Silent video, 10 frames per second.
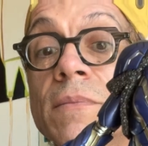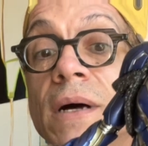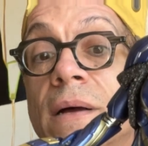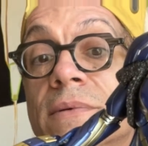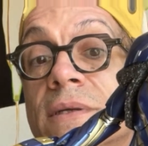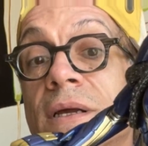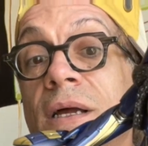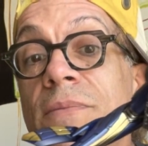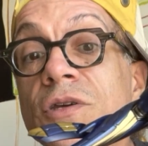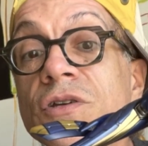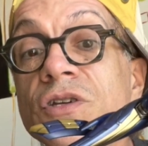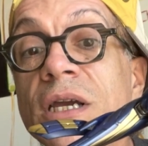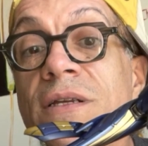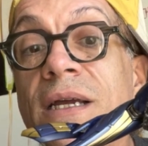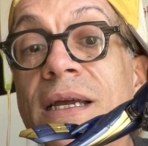pops up. You can
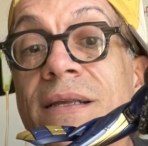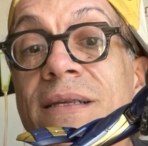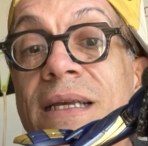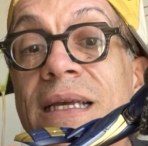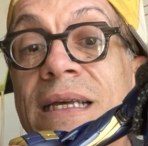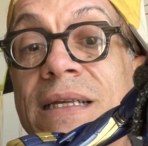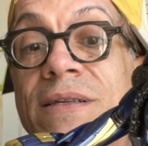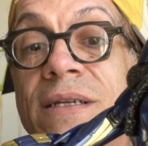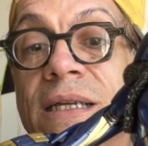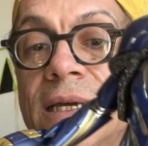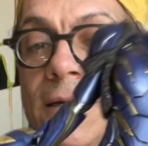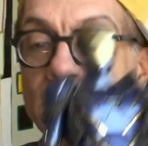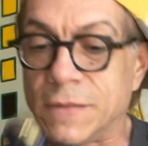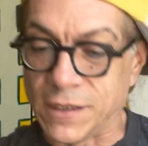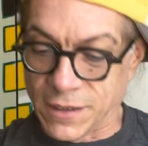change the hands easily.
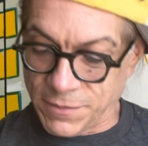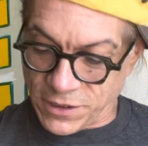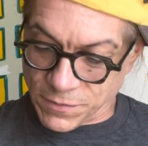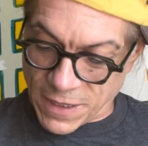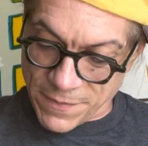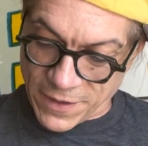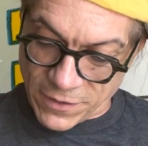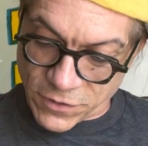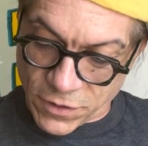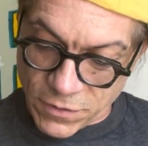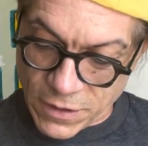Here, let me just pop it in so